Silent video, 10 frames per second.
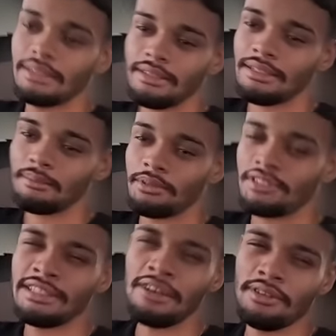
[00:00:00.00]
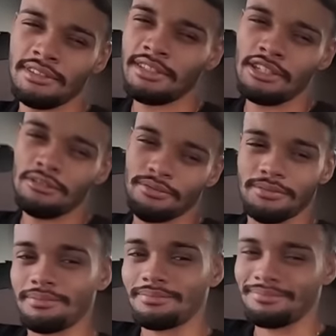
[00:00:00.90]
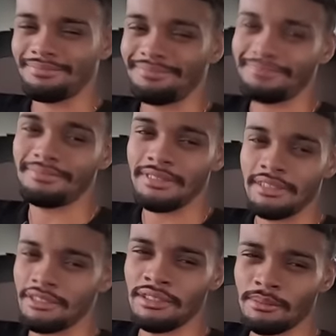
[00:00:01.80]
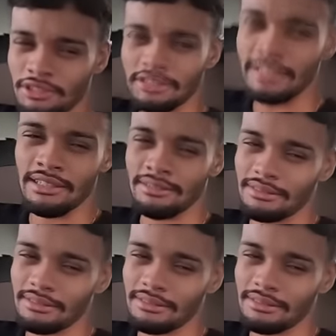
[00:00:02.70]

Yeah, but now it's enough. Yeah. It's so much time.